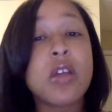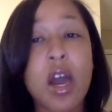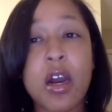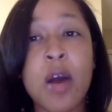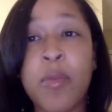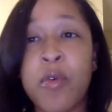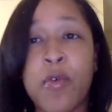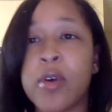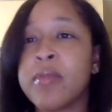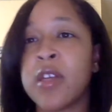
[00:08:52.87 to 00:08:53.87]
A couple
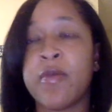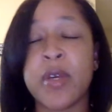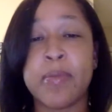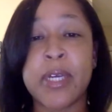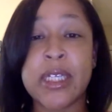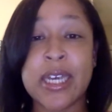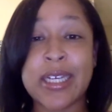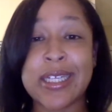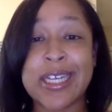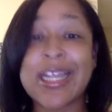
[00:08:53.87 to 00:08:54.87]
forms of
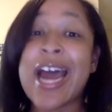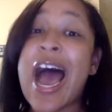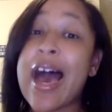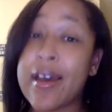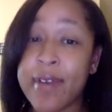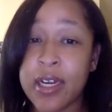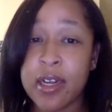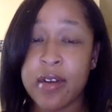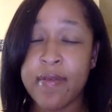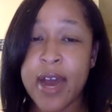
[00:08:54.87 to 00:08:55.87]
PTSD that I've
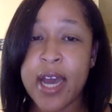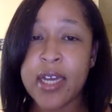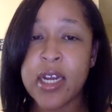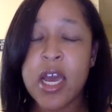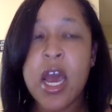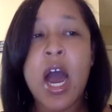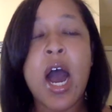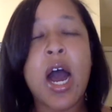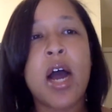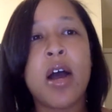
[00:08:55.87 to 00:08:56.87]
identified
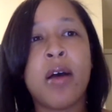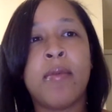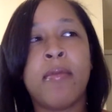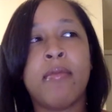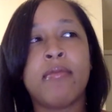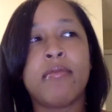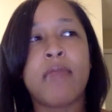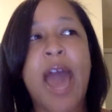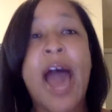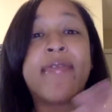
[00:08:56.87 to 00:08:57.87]
um,
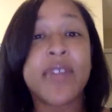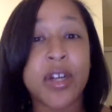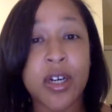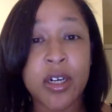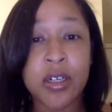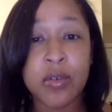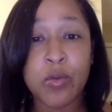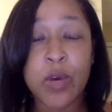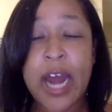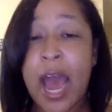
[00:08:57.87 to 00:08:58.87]
after
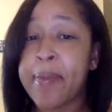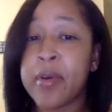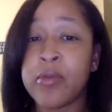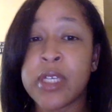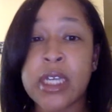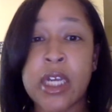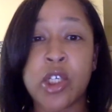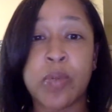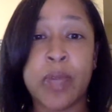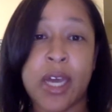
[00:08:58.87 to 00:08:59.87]
what happened with
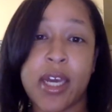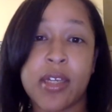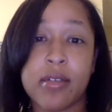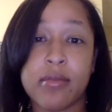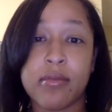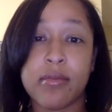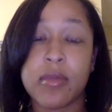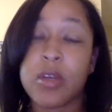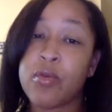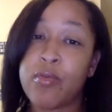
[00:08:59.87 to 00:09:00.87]
Sandra Bland,
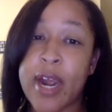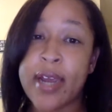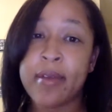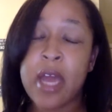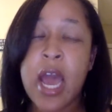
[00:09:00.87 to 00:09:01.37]
right?